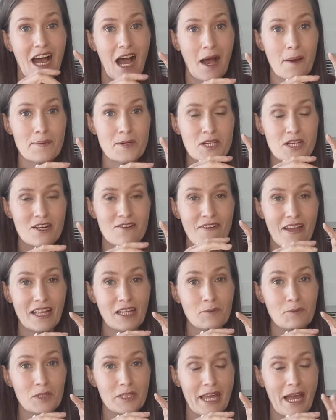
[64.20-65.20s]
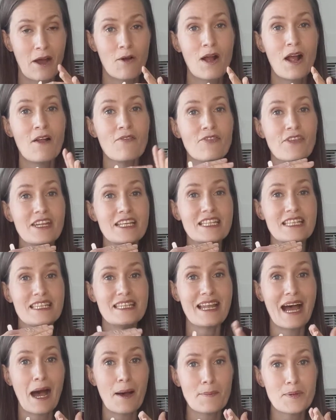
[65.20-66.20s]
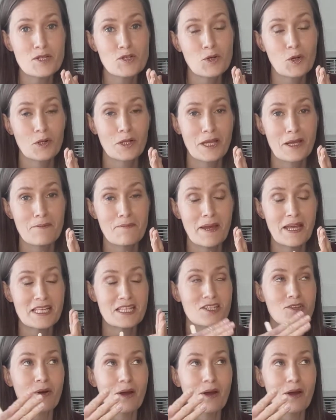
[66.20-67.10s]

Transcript: option available now that is not petroleum based.